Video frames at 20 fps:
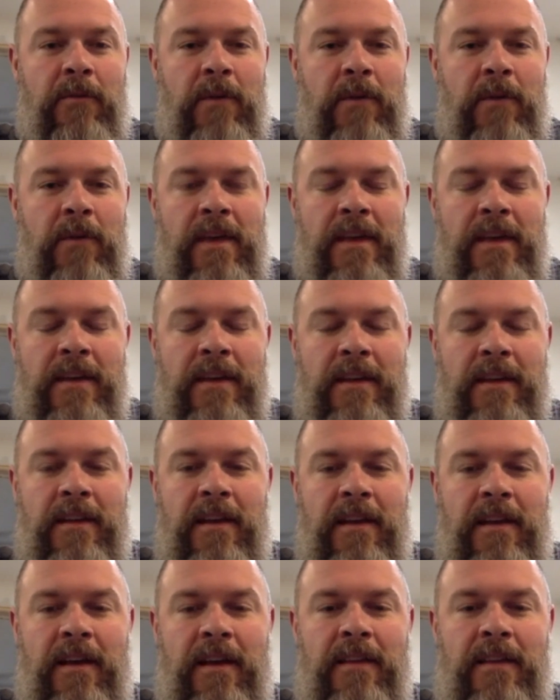end, and
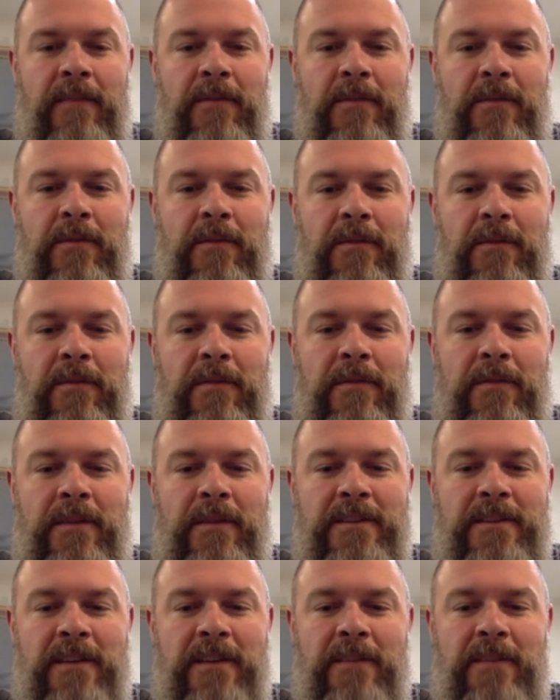then we'll finish up.